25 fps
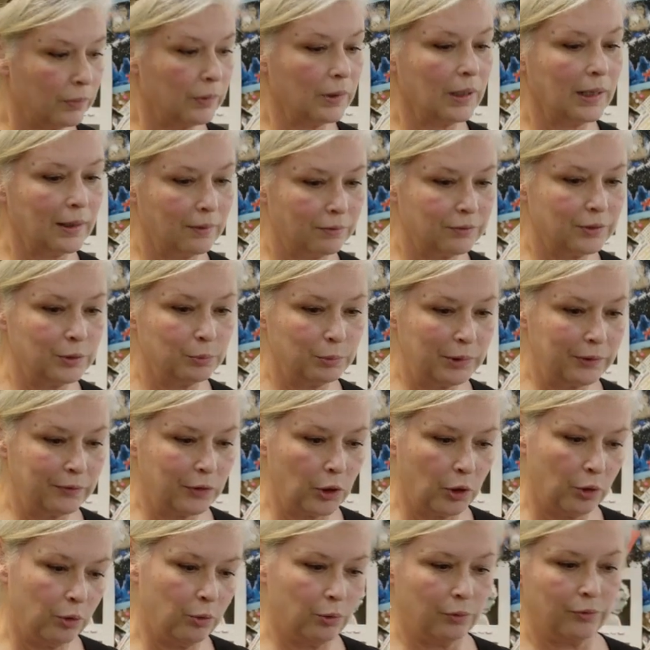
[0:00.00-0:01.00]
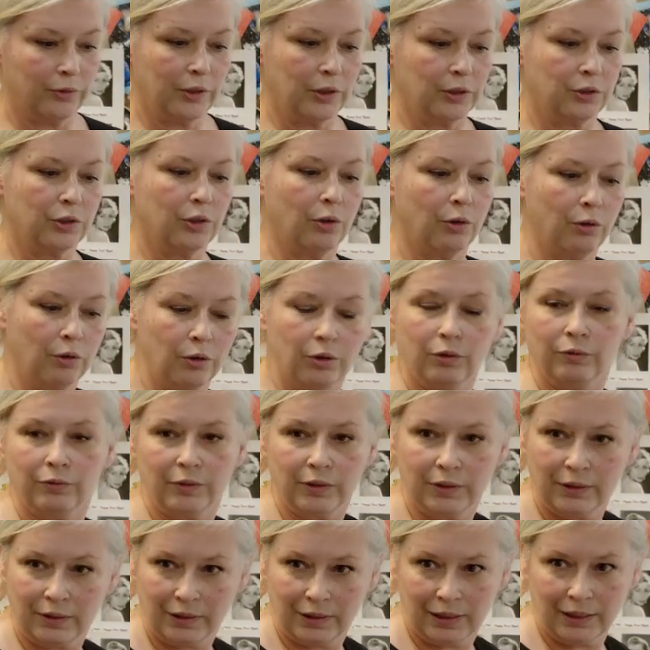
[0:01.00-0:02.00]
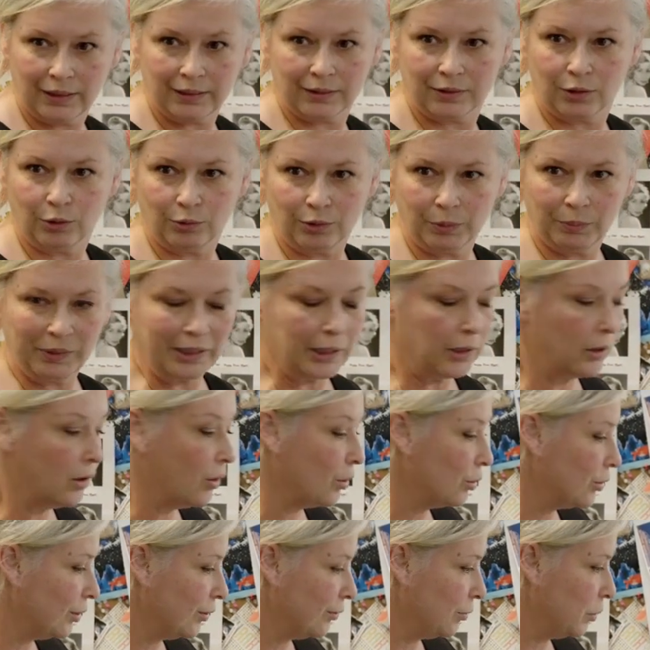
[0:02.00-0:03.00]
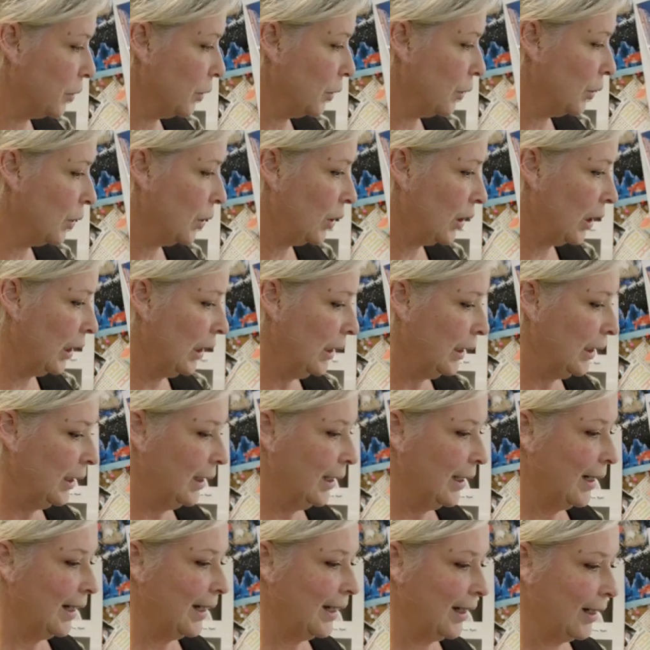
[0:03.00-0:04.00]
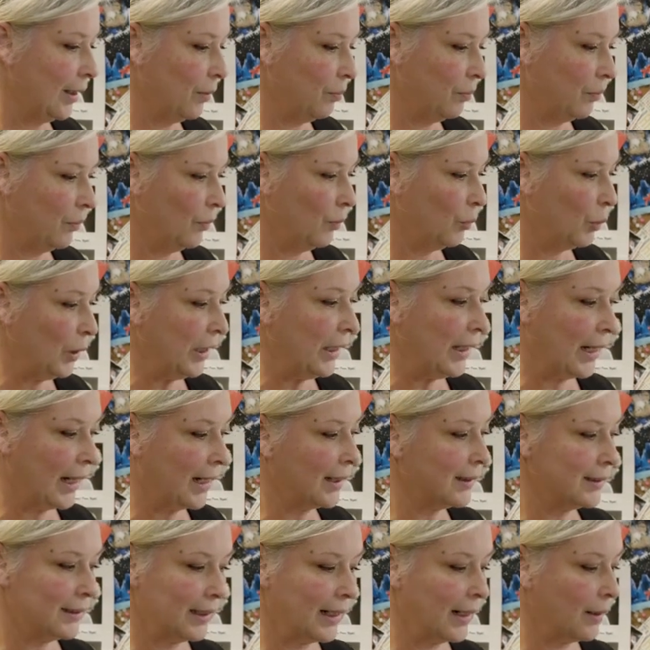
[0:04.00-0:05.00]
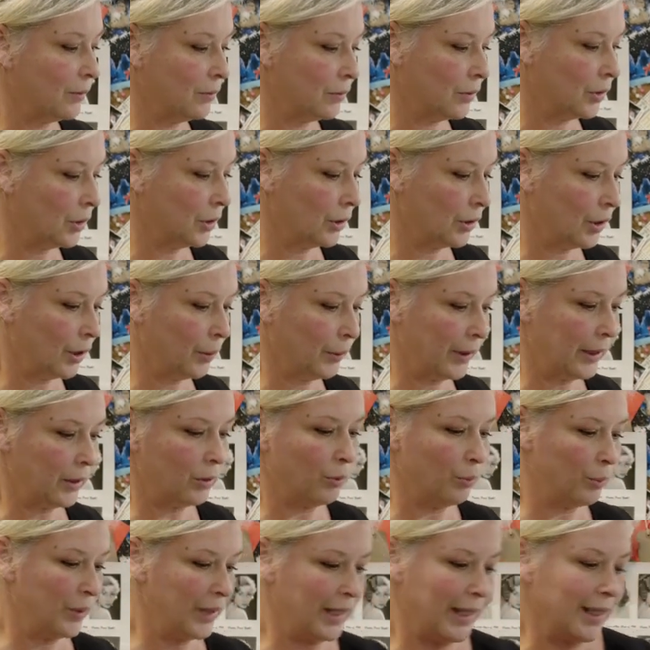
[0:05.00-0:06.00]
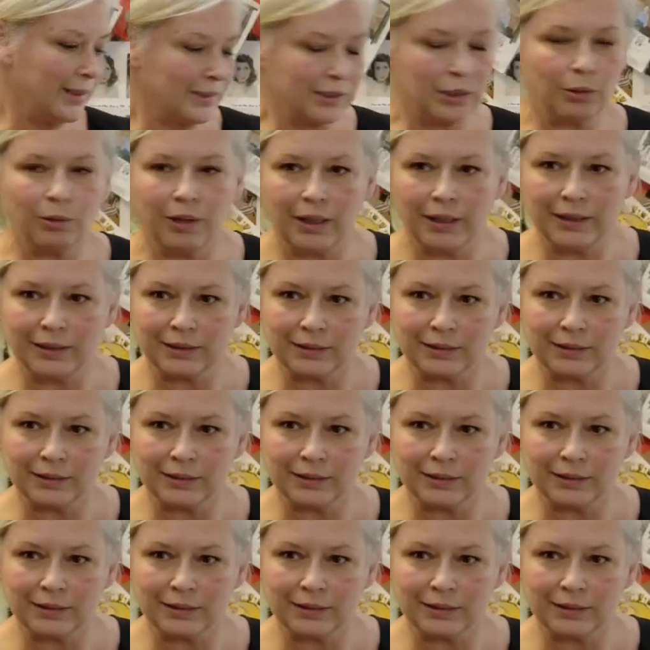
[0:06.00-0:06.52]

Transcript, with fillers: After we got over the shock of it, there's going to be a lot of work, we get down to going, oh, but that's quite